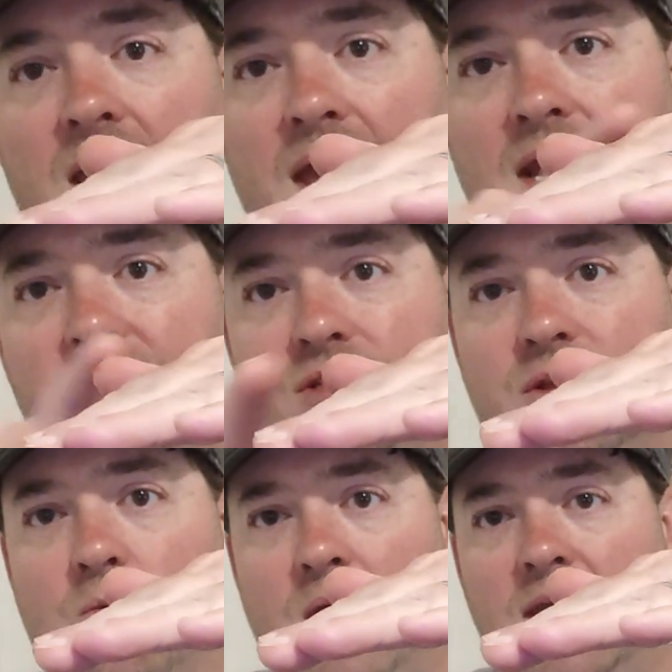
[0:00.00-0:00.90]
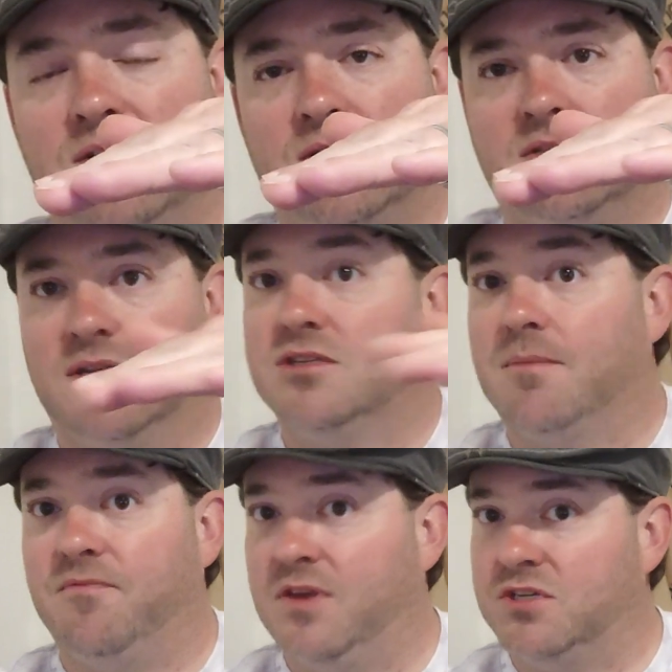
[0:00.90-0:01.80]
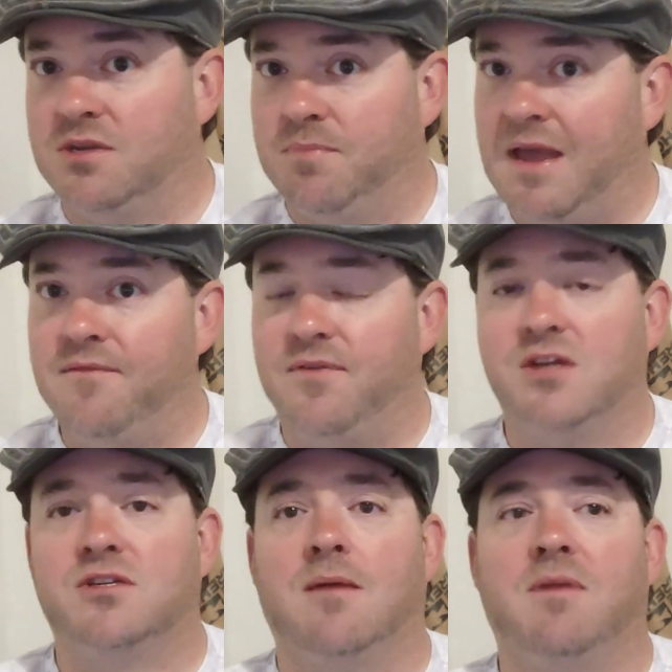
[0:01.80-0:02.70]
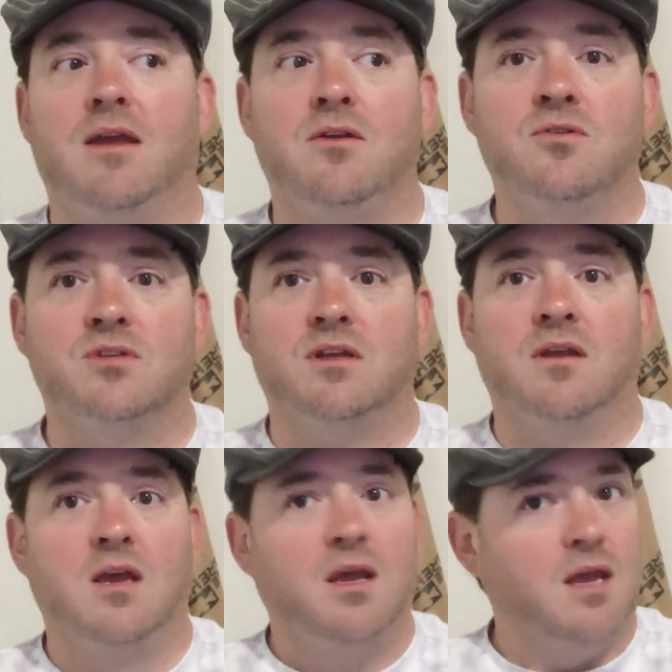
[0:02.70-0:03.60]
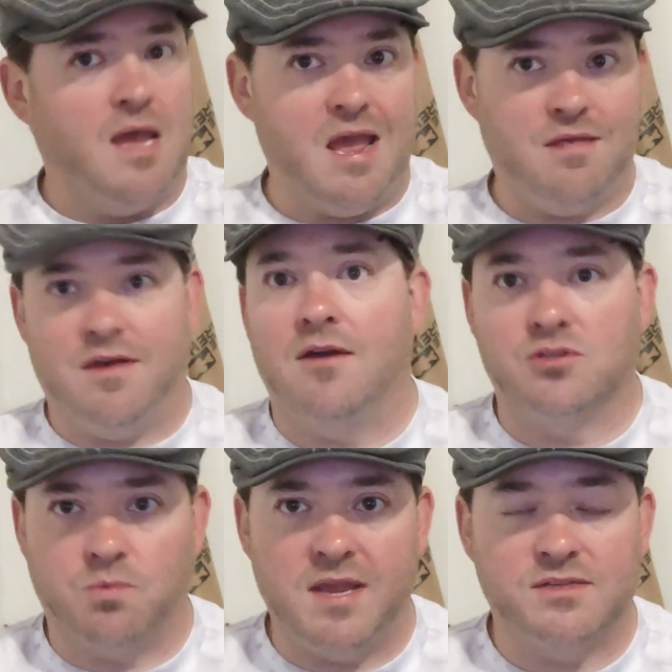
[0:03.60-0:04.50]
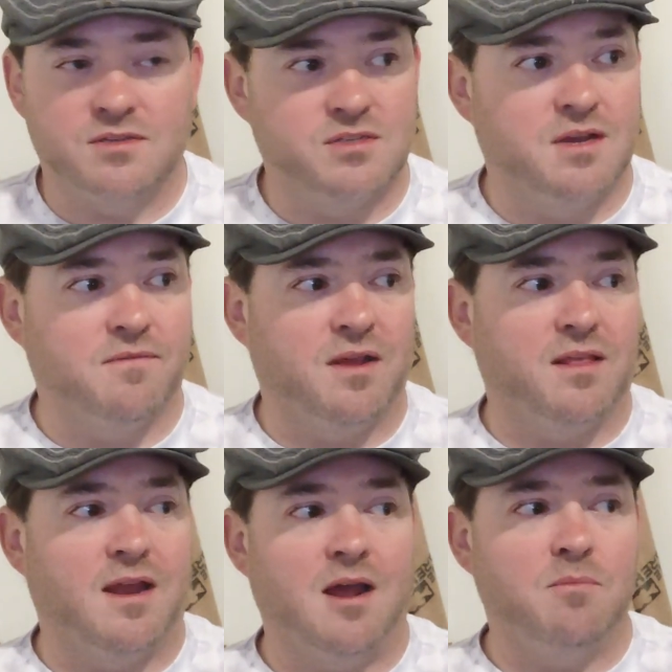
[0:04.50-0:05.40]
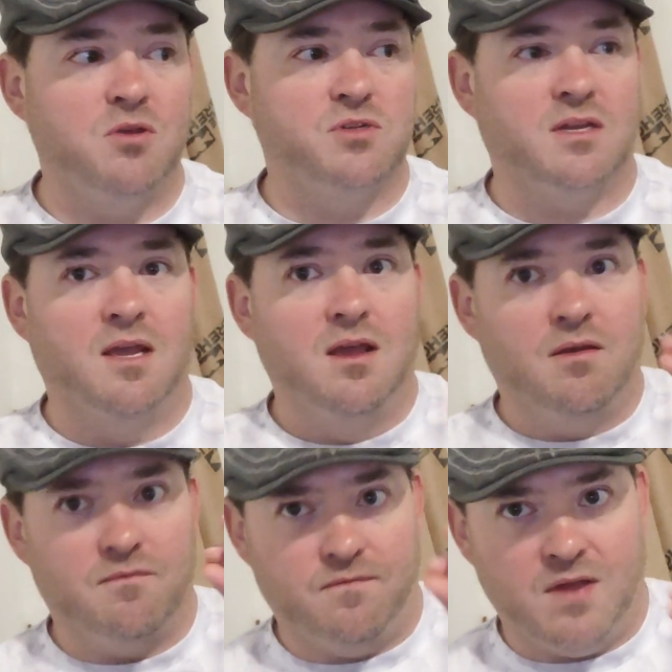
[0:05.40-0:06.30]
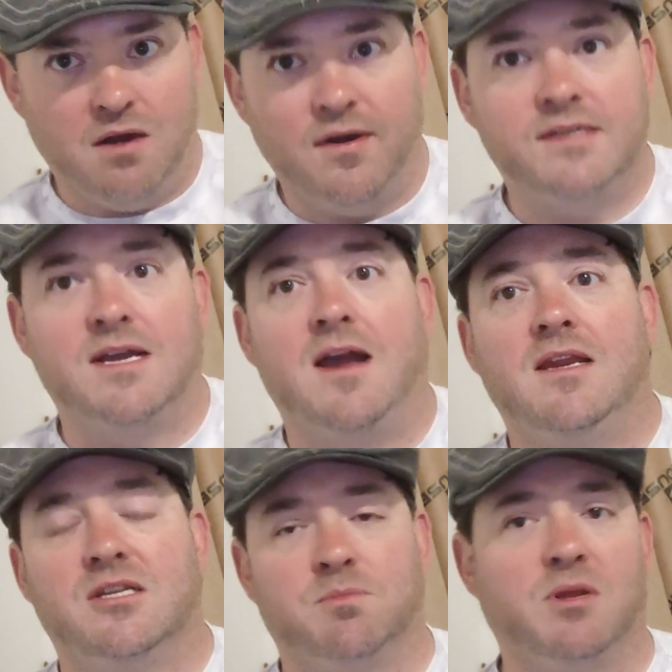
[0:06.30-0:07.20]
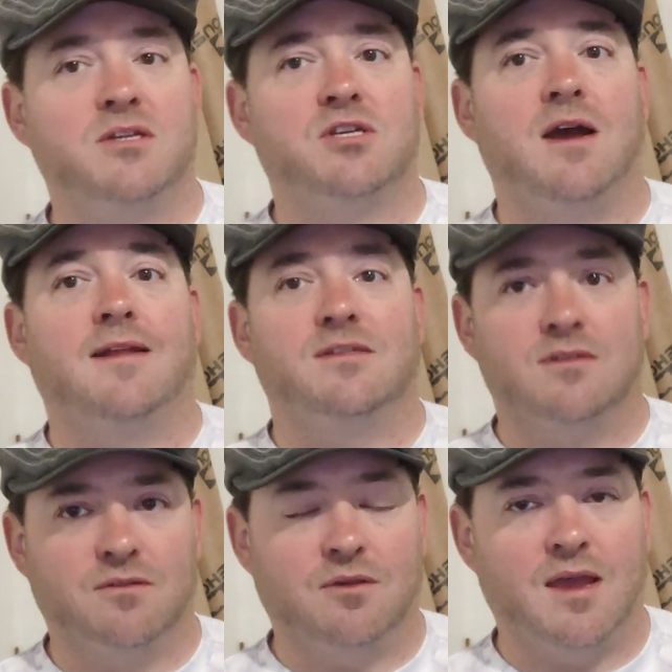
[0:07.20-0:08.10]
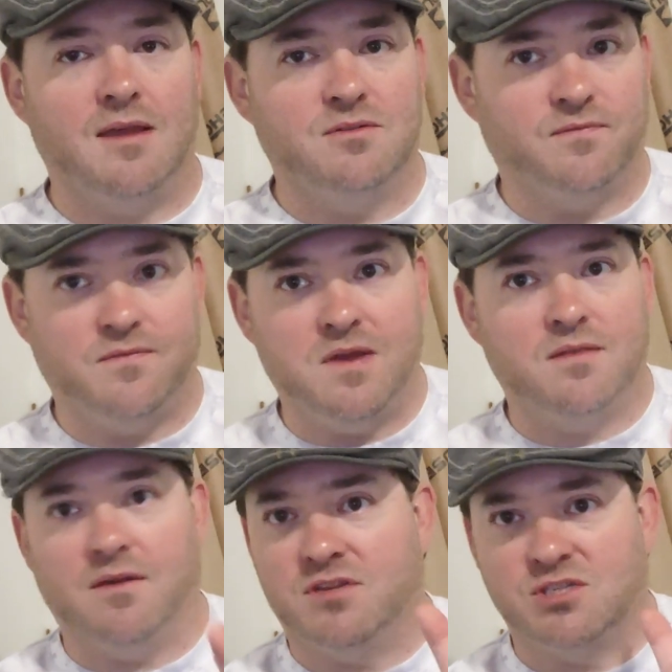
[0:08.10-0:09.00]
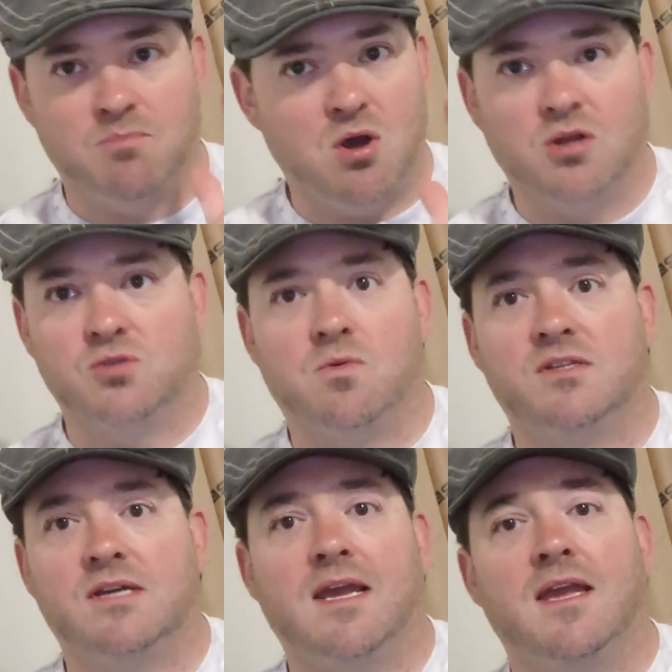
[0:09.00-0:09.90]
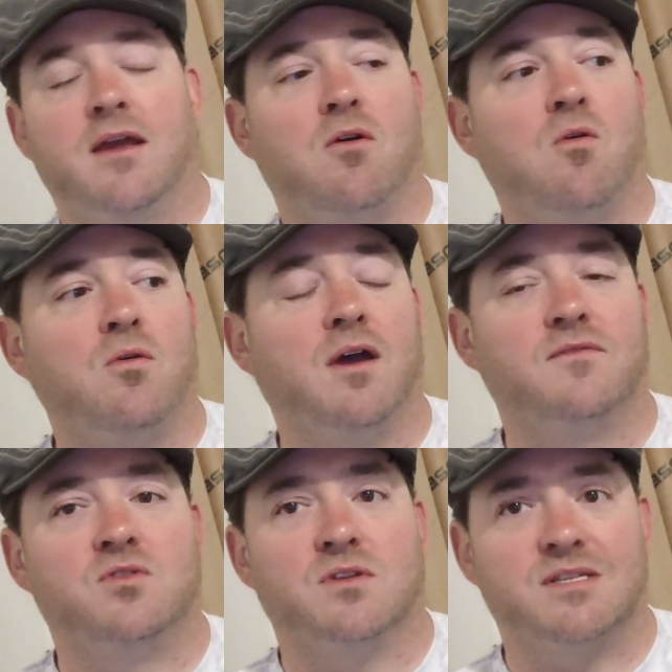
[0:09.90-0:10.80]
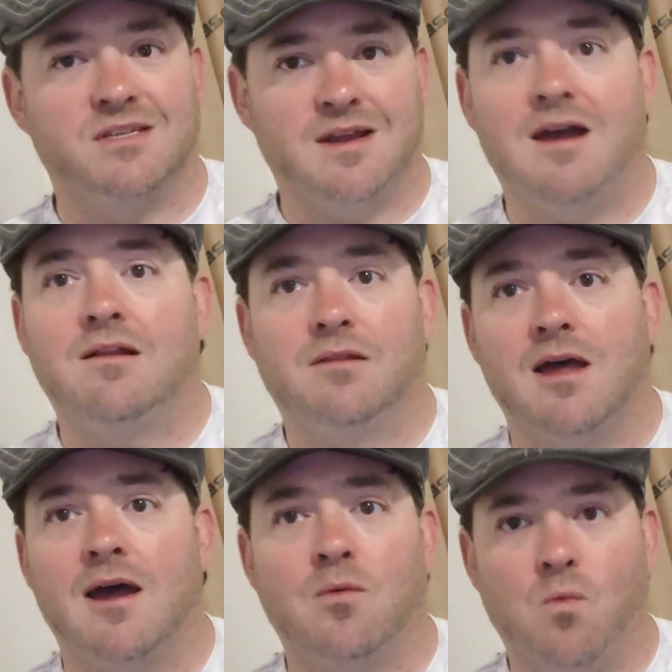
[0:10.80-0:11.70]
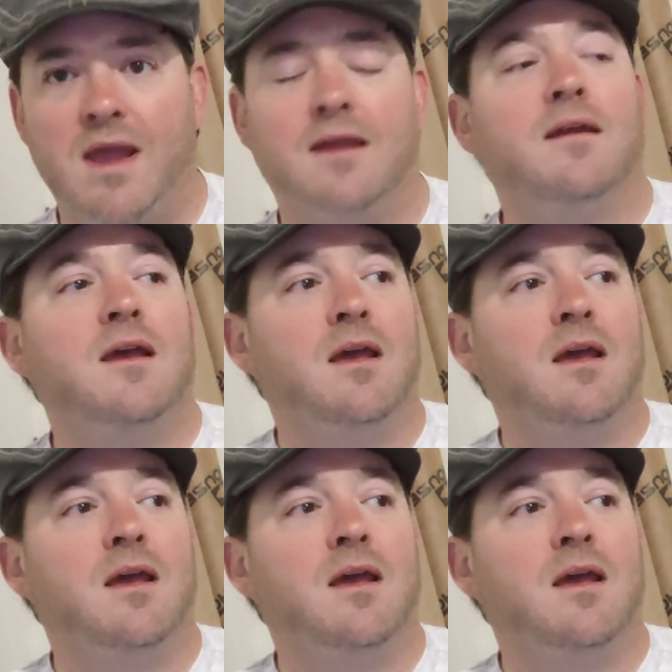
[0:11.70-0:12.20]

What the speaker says: And the weights, since I'm fishing panfish, I'm not using 1/8 ounce weights and stuff like that. I'm using very tiny split shots, okay? The smallest ones I can get a hold of, so it's not a lot of weight.